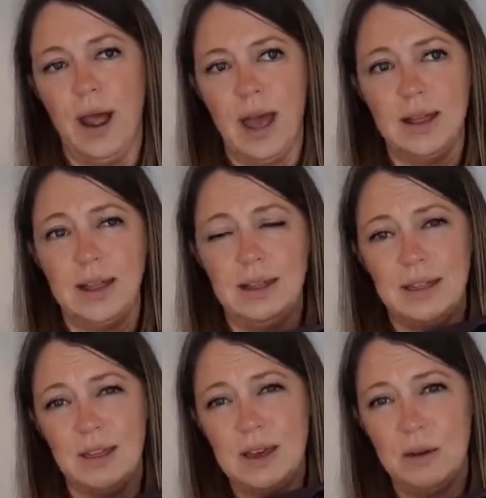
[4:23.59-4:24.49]
And
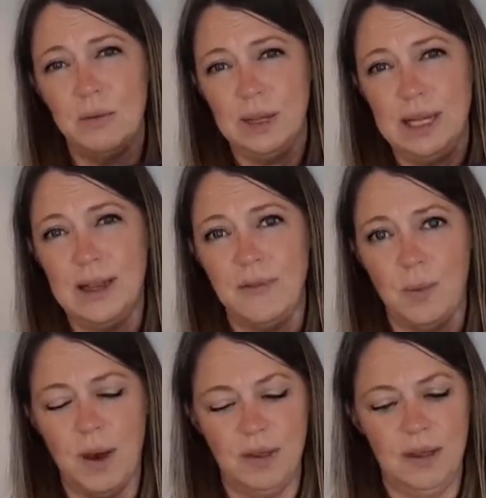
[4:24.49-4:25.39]
the thing I really love
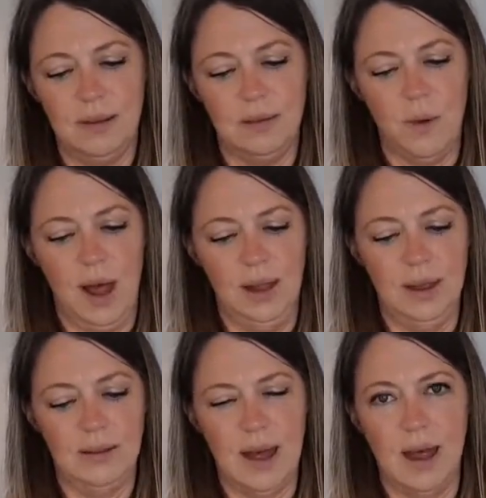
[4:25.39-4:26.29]
about these as well
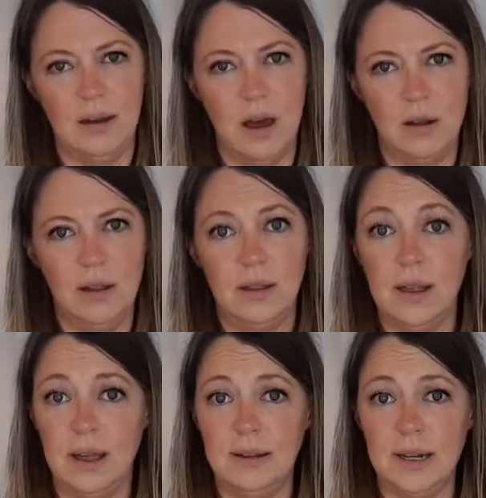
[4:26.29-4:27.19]
is that not only are they
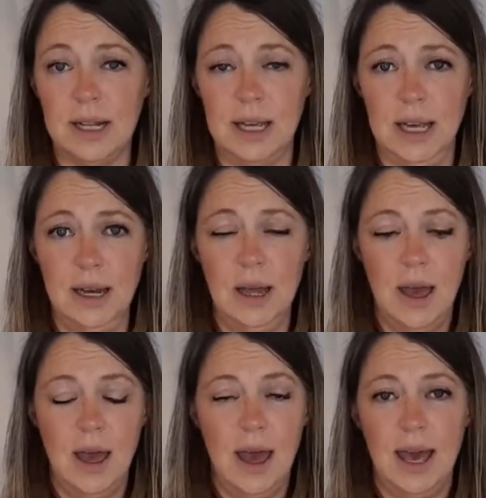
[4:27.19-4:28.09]
easy to clean,
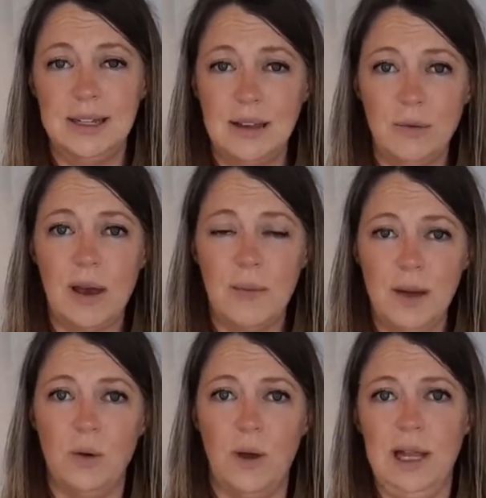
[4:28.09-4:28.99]
it does
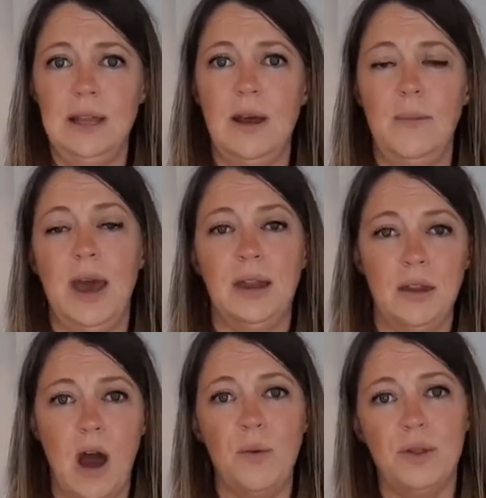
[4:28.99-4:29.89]
recommend oiling them and
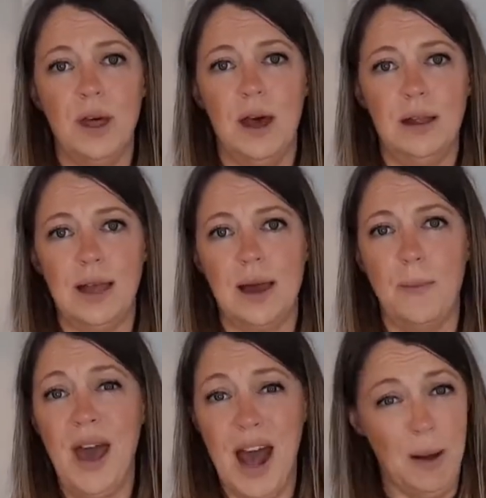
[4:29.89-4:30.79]
not with a
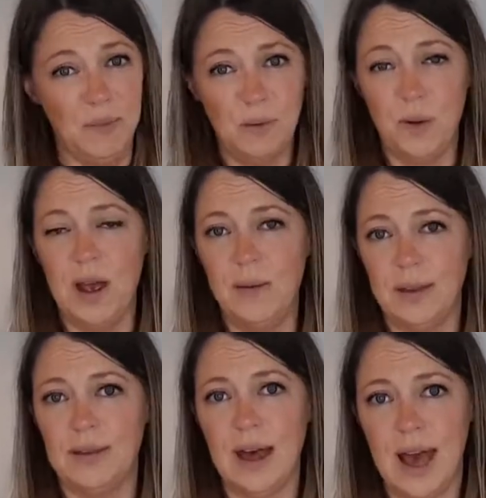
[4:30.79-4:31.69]
PAM spray,
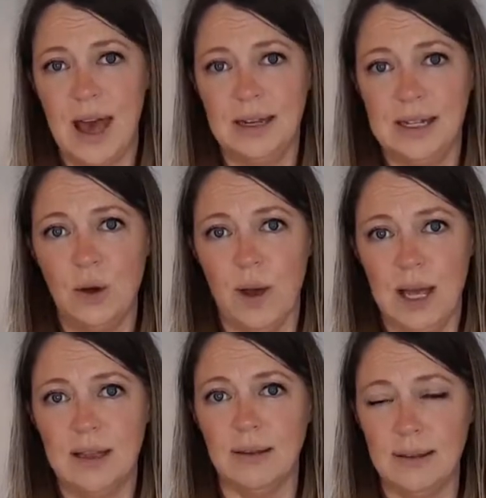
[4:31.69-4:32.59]
because that can
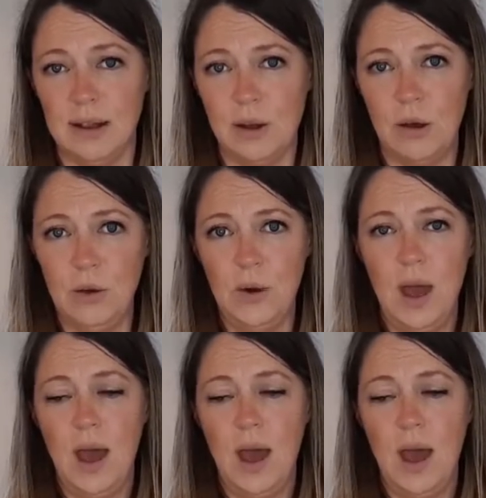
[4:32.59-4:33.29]
degrade the silicone